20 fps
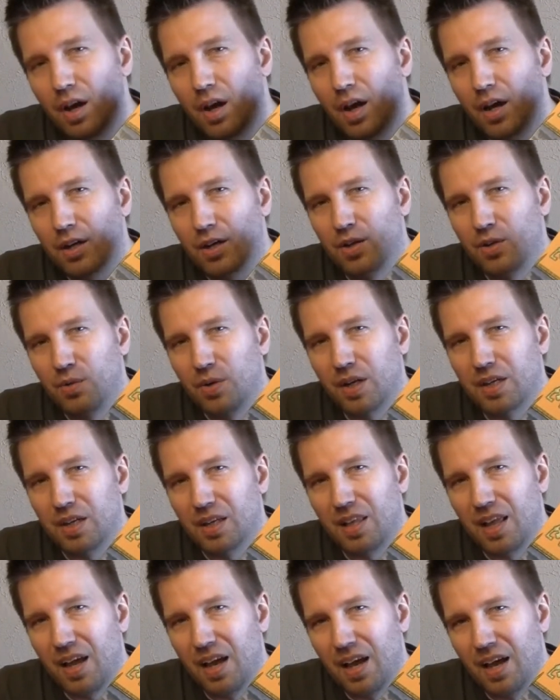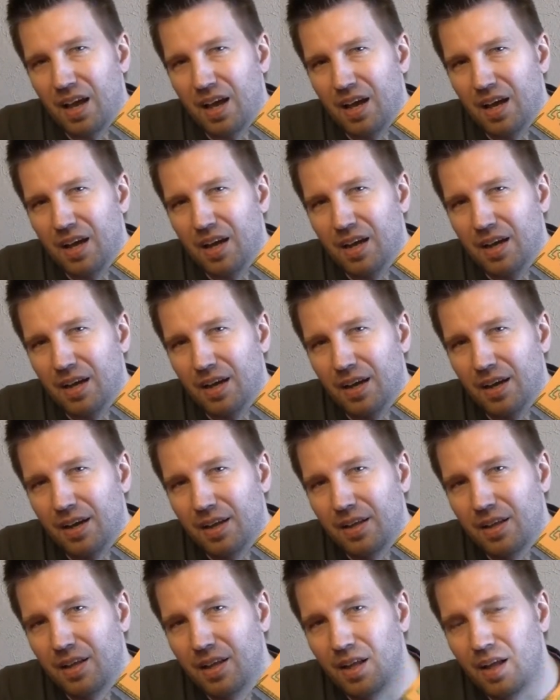
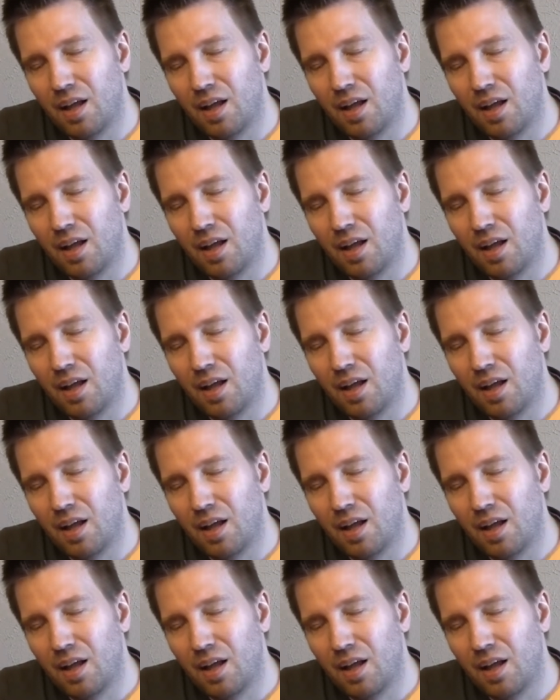Agricola.